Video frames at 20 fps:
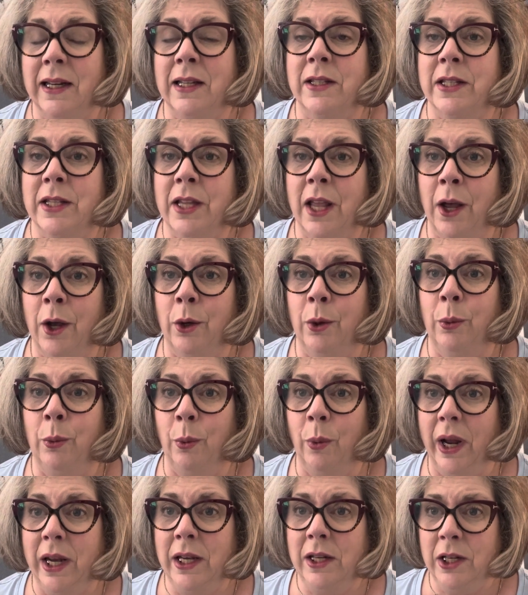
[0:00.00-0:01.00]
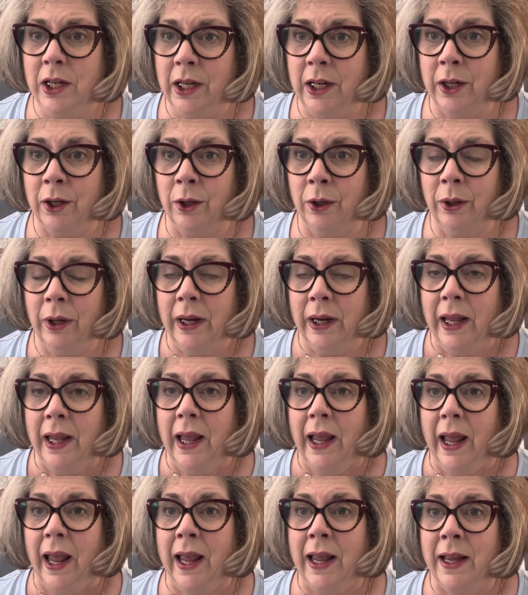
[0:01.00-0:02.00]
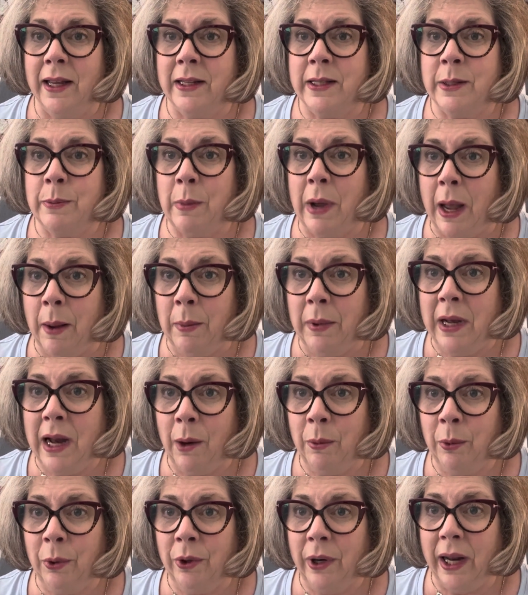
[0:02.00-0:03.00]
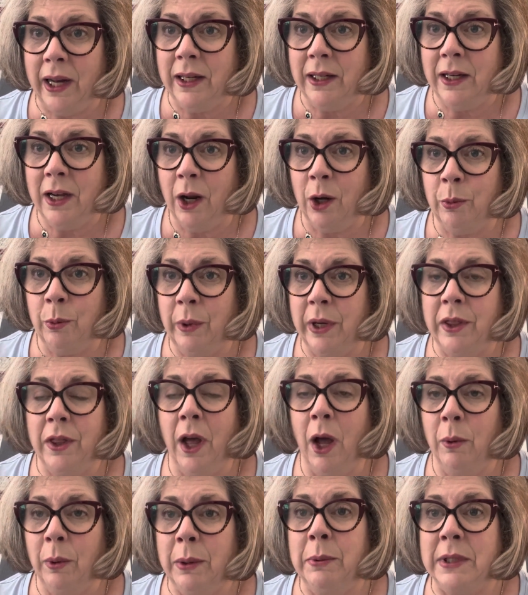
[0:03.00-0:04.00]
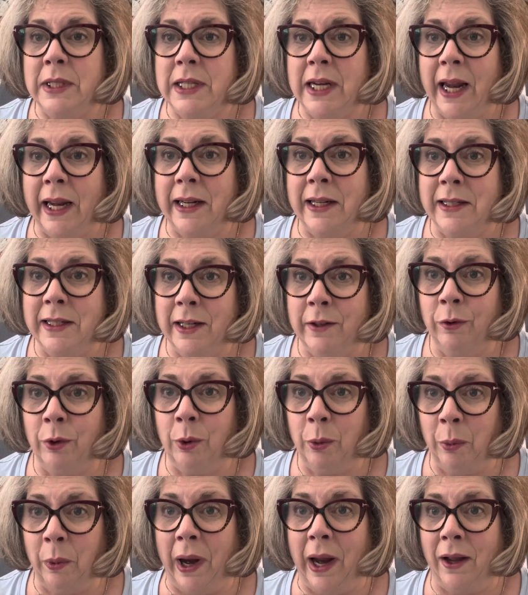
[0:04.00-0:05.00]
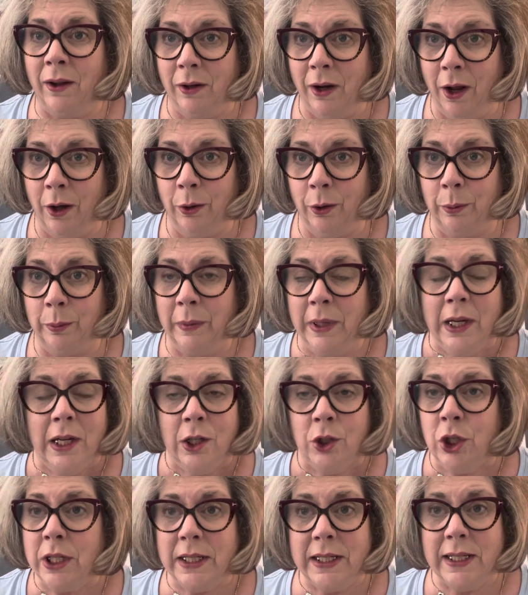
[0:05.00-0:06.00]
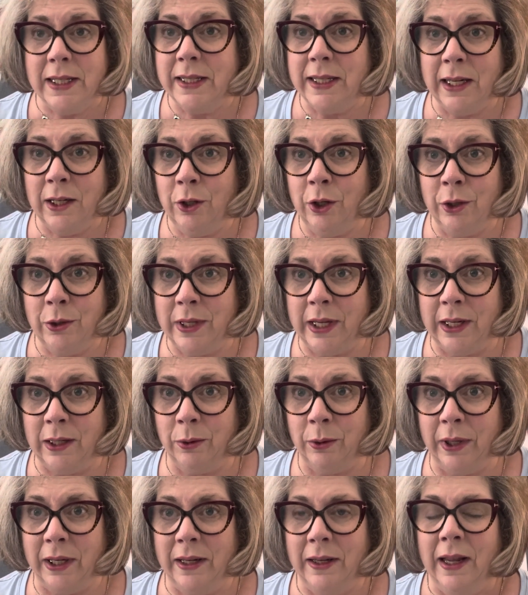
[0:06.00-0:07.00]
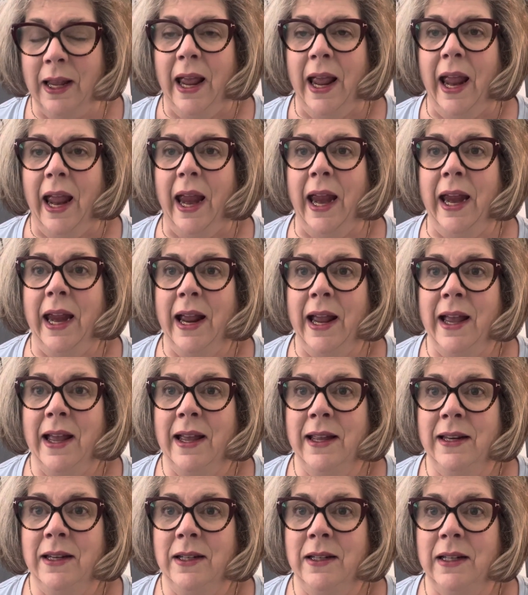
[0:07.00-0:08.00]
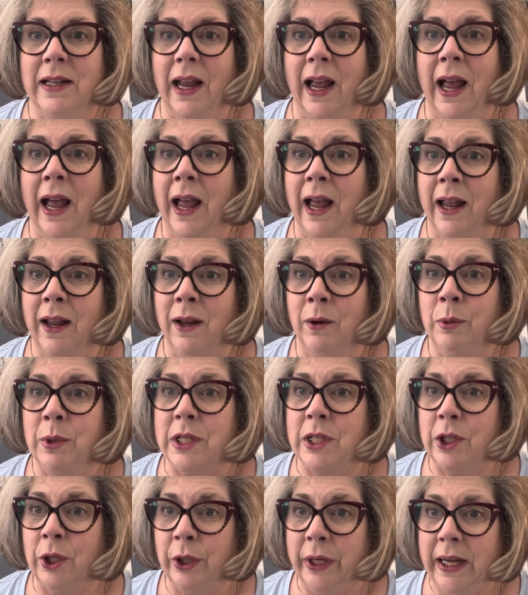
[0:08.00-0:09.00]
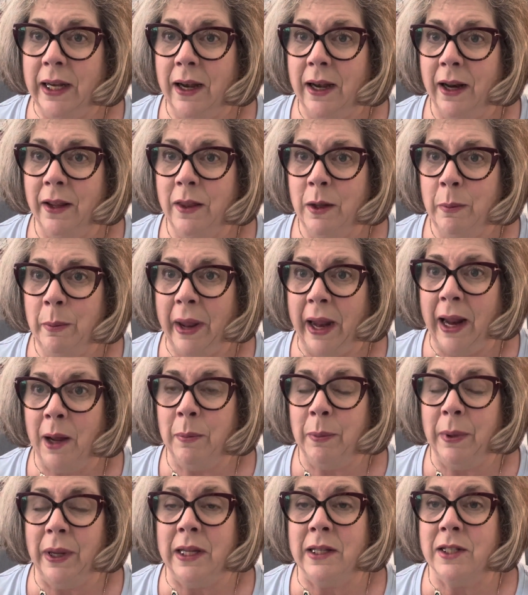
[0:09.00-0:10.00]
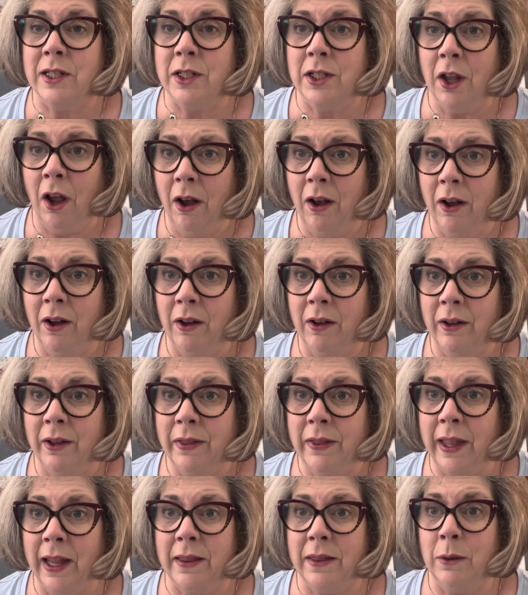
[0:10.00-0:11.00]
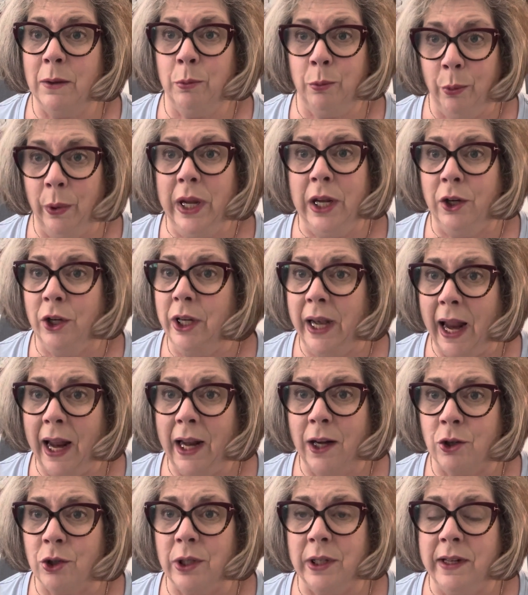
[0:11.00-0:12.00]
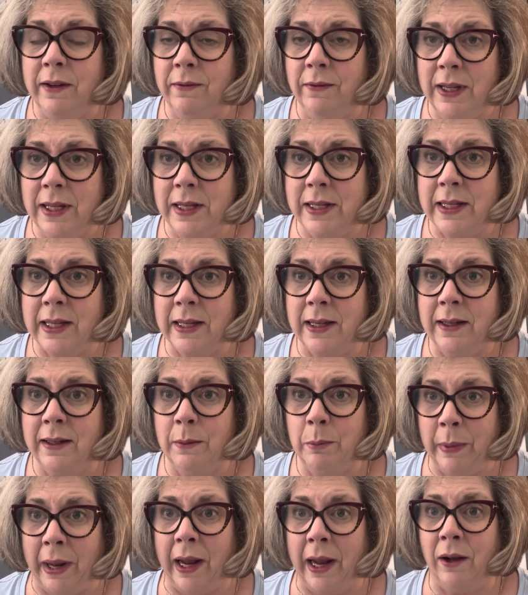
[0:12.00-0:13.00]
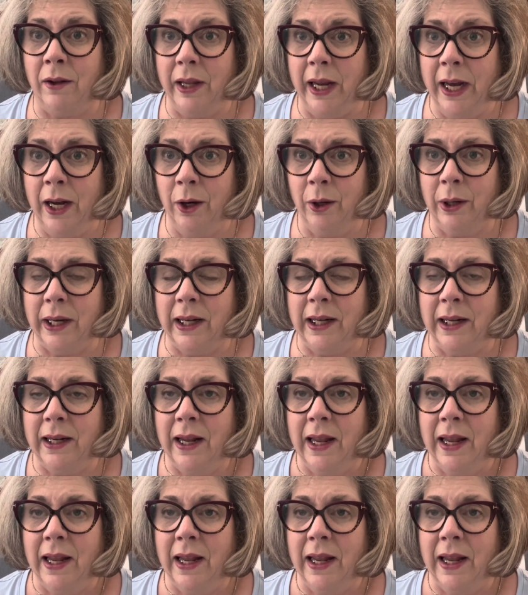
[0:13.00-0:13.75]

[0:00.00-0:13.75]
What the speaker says: And so one year, as Mom and I were headed home, we thought we would take a different route home just to see new scenery. And I was looking on the map and saw that we could actually visit Mount Airy.